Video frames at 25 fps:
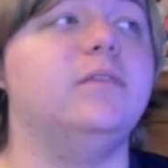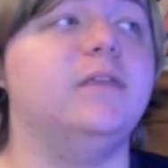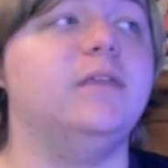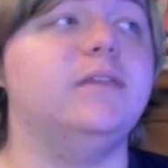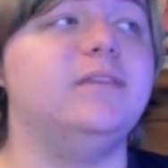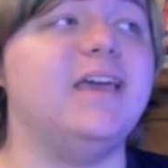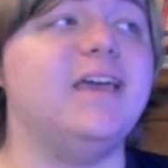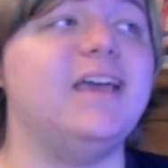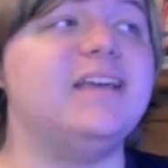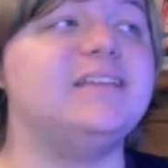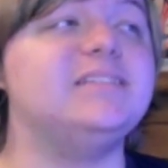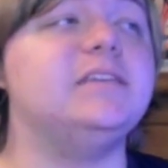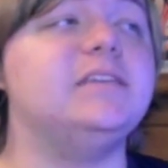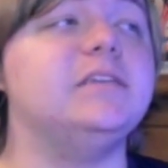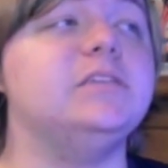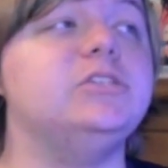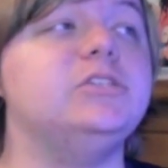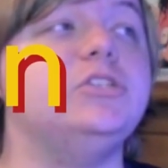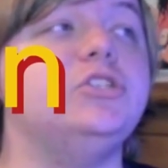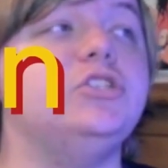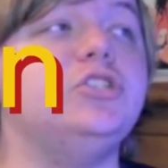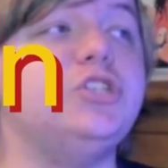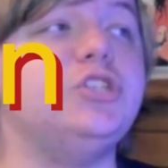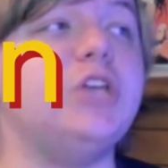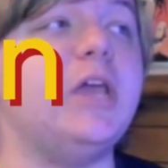Texas
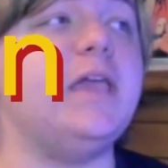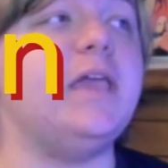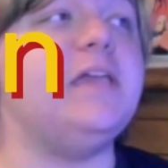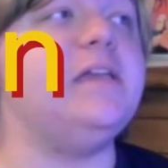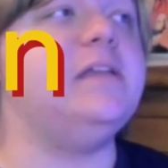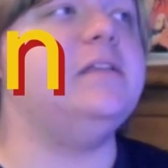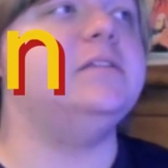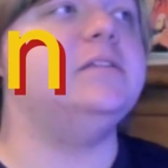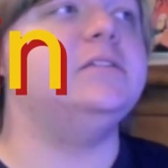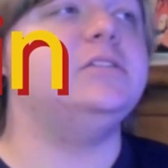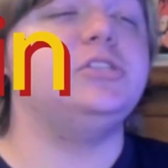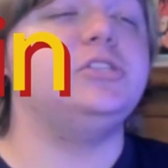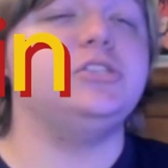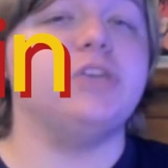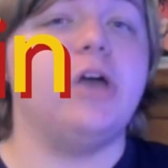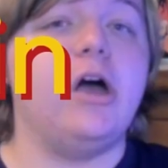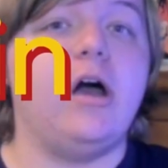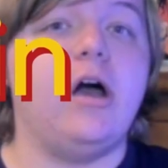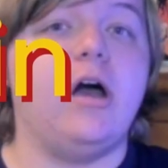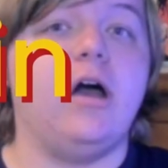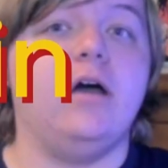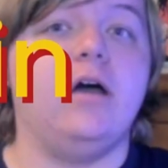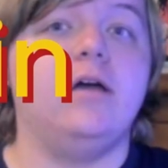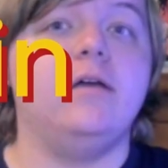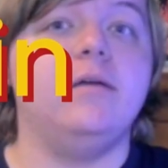
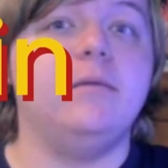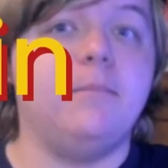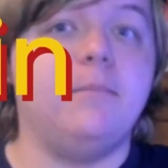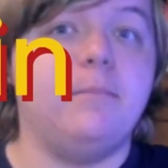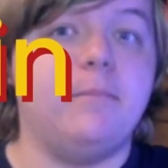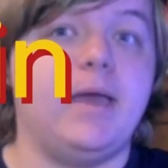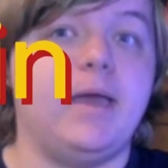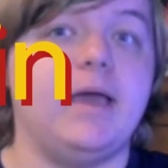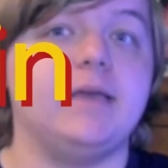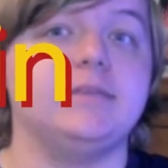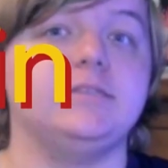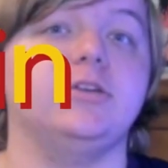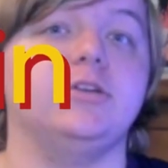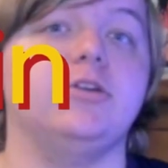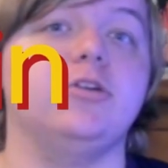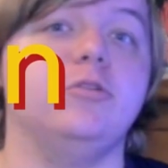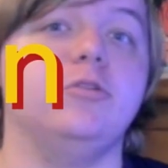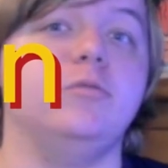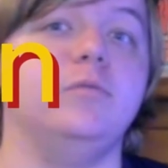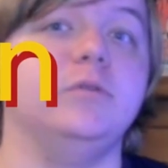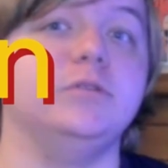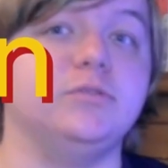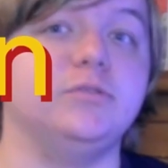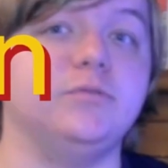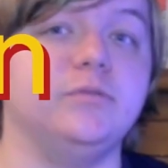Chainsaw Massacre
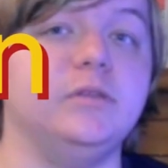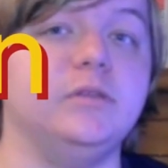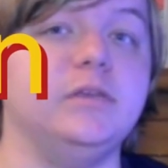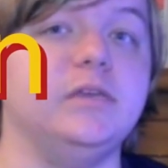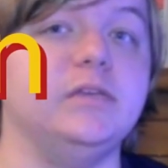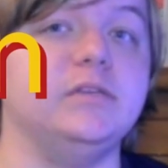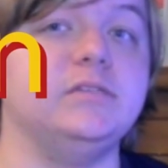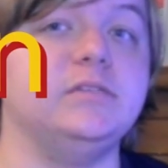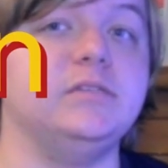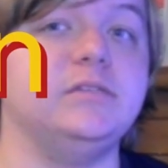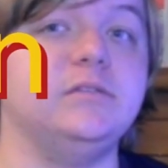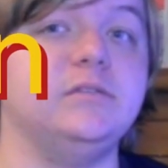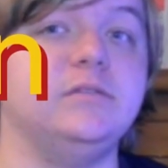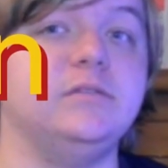was released.